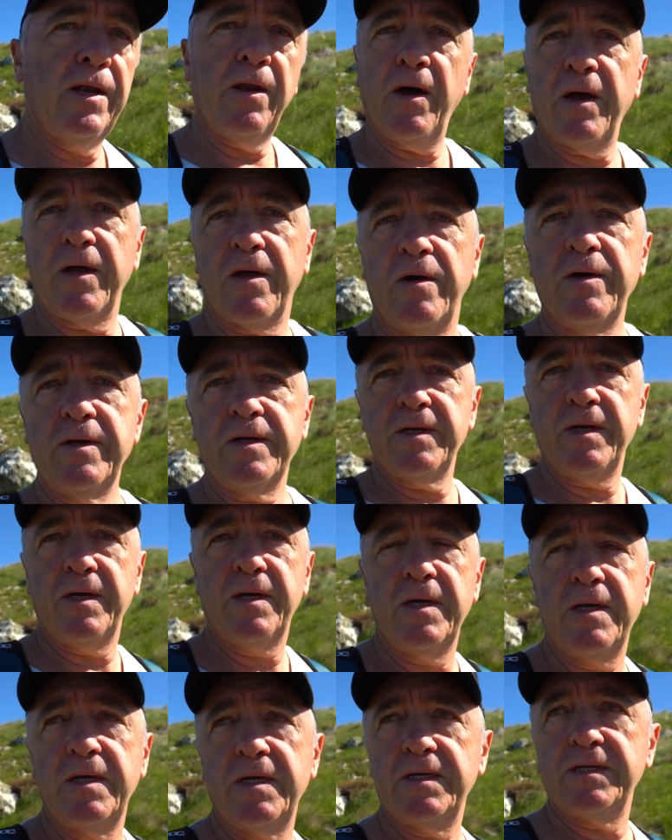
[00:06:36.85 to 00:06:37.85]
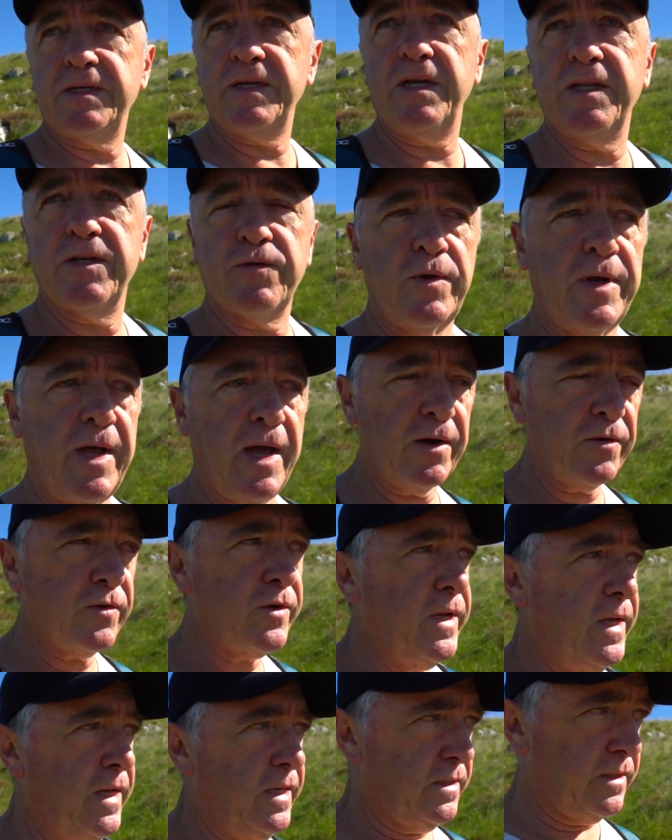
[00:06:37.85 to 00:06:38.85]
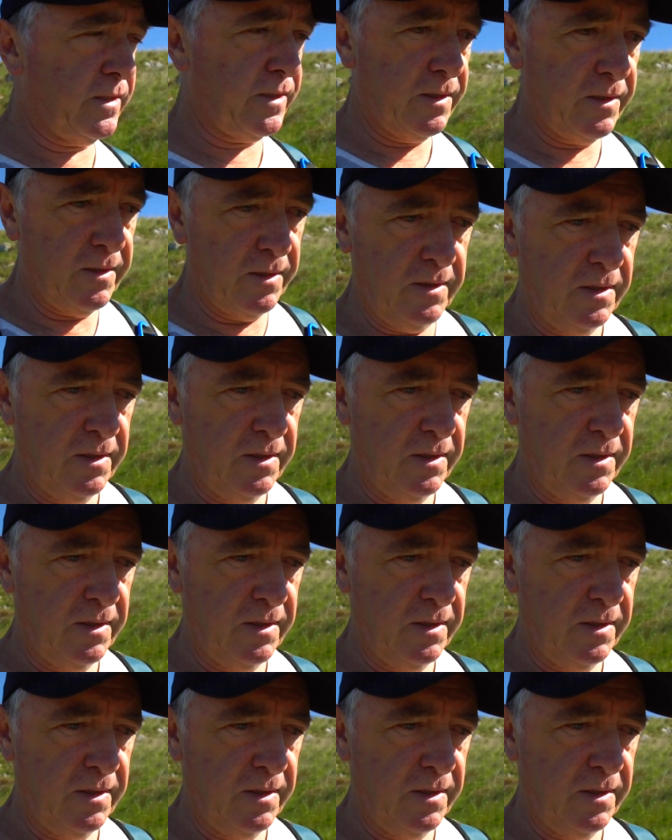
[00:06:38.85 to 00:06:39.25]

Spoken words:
Nikon D300S,